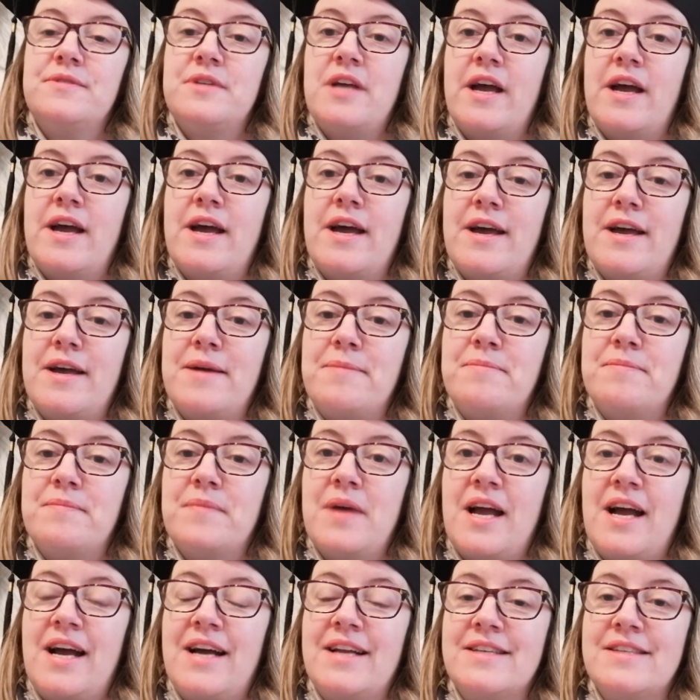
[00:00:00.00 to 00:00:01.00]

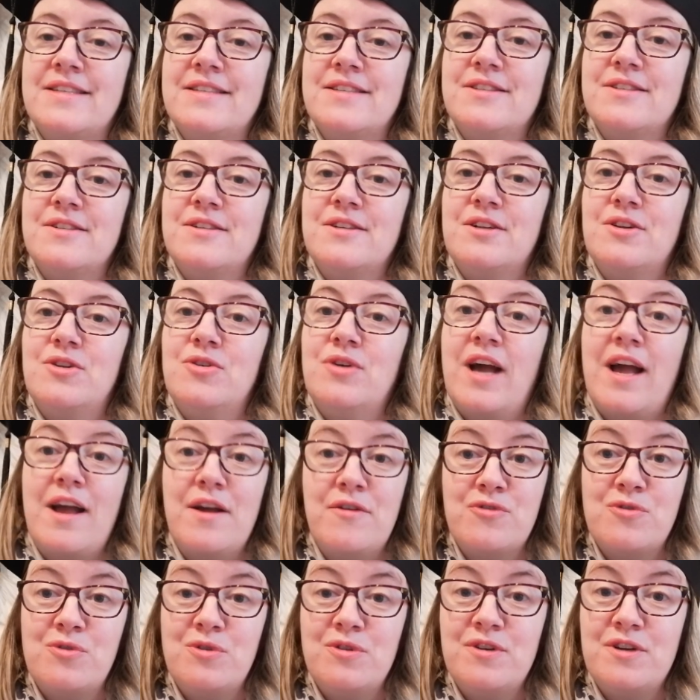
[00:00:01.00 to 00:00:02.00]
Um, and look
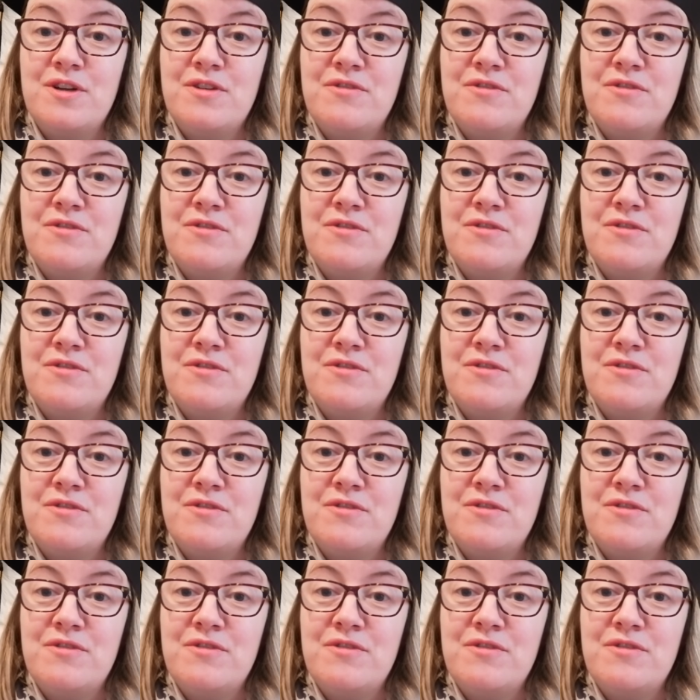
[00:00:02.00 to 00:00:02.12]
out for all the